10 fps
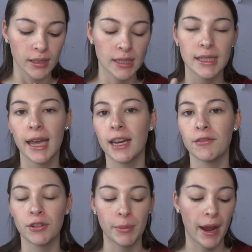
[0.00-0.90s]
decided
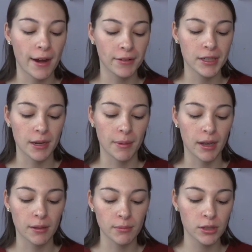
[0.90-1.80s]
for my everyday
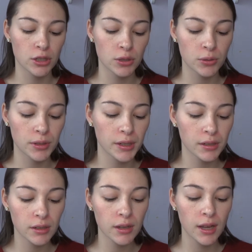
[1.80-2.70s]
makeup tutorial.